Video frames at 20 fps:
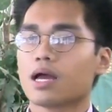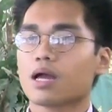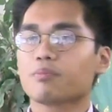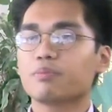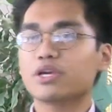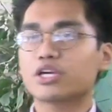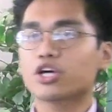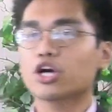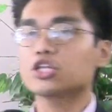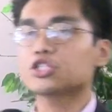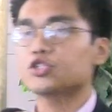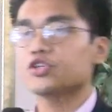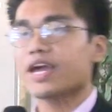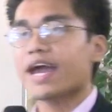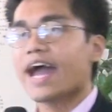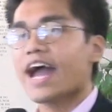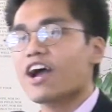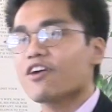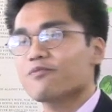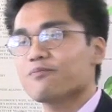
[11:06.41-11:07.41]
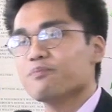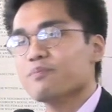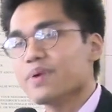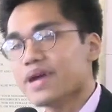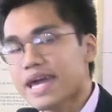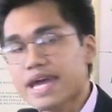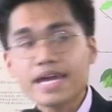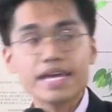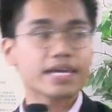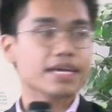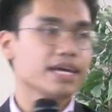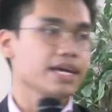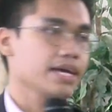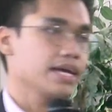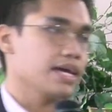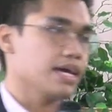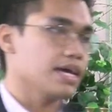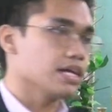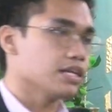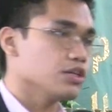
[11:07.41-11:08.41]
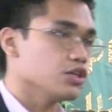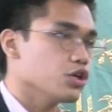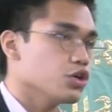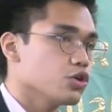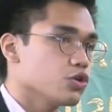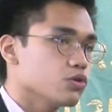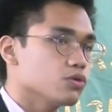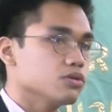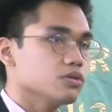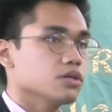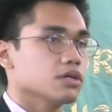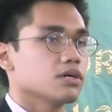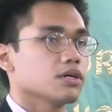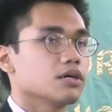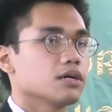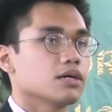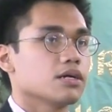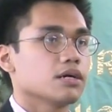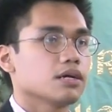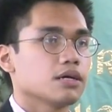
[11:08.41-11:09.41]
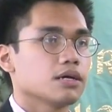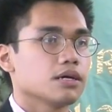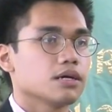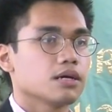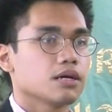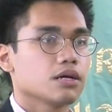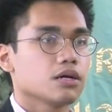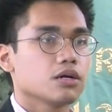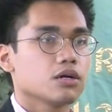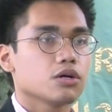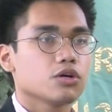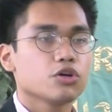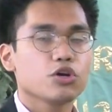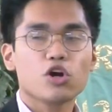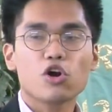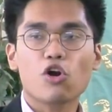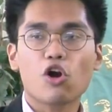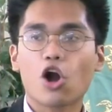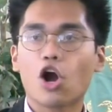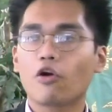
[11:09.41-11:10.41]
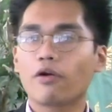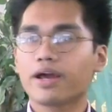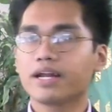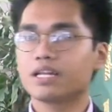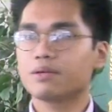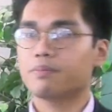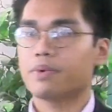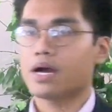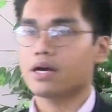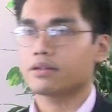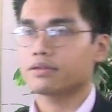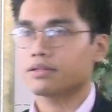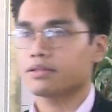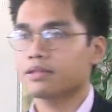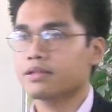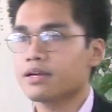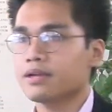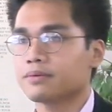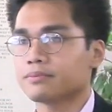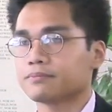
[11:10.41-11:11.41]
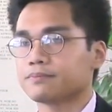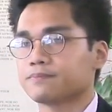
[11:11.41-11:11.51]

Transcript: because you have me in you, you're already better than them.